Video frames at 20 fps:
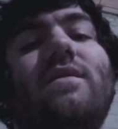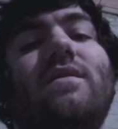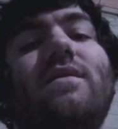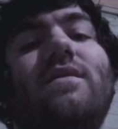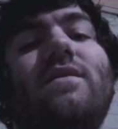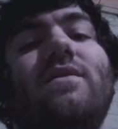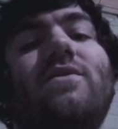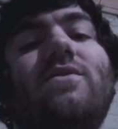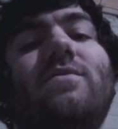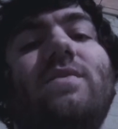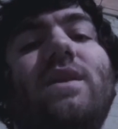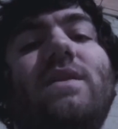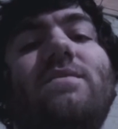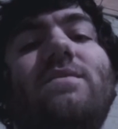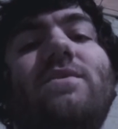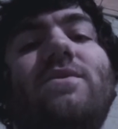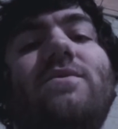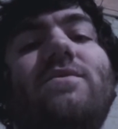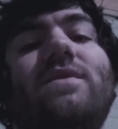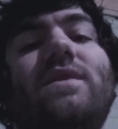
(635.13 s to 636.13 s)
You know, maybe
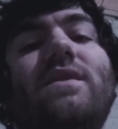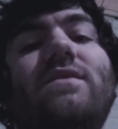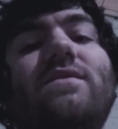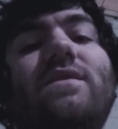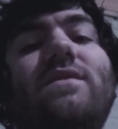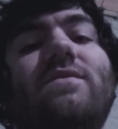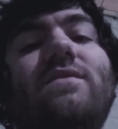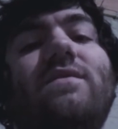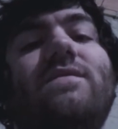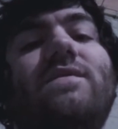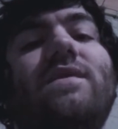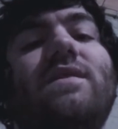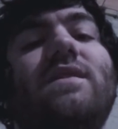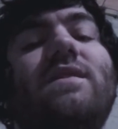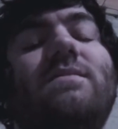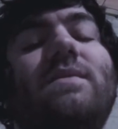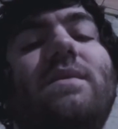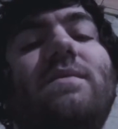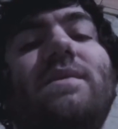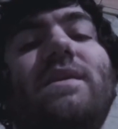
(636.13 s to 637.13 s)
you're dealing with it.
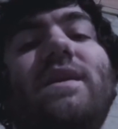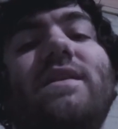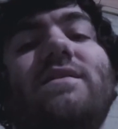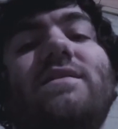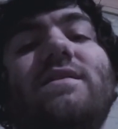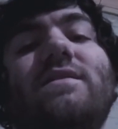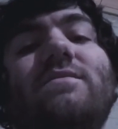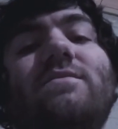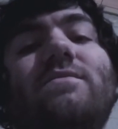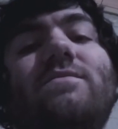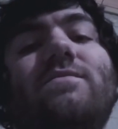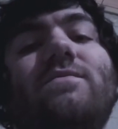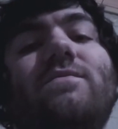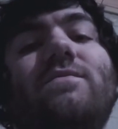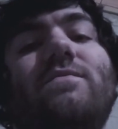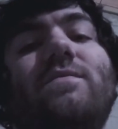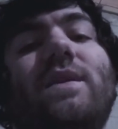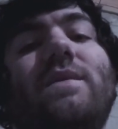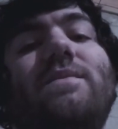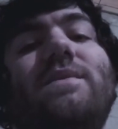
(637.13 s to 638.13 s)
Maybe
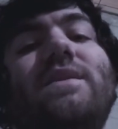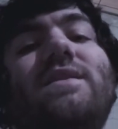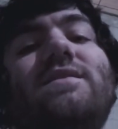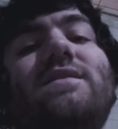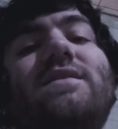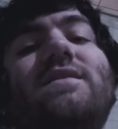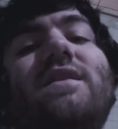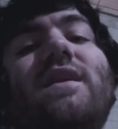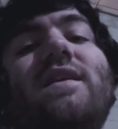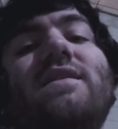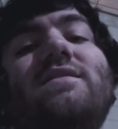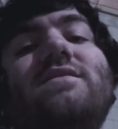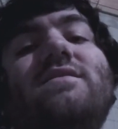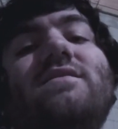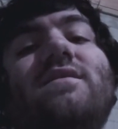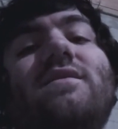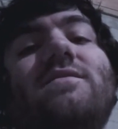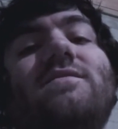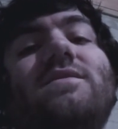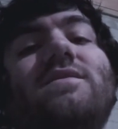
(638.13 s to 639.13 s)
it's a test
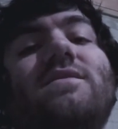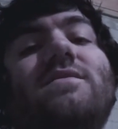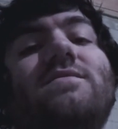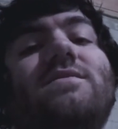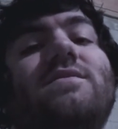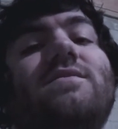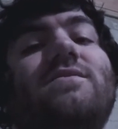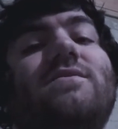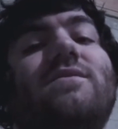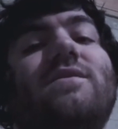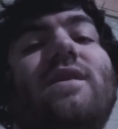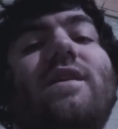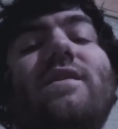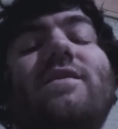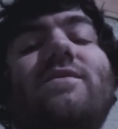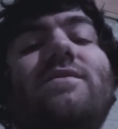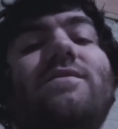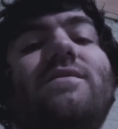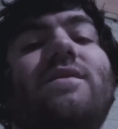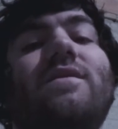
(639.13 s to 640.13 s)
of some sort. I
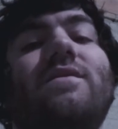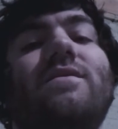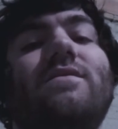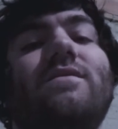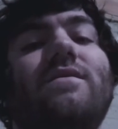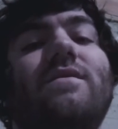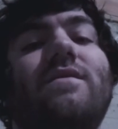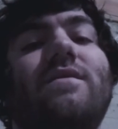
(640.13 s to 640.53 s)
don't know.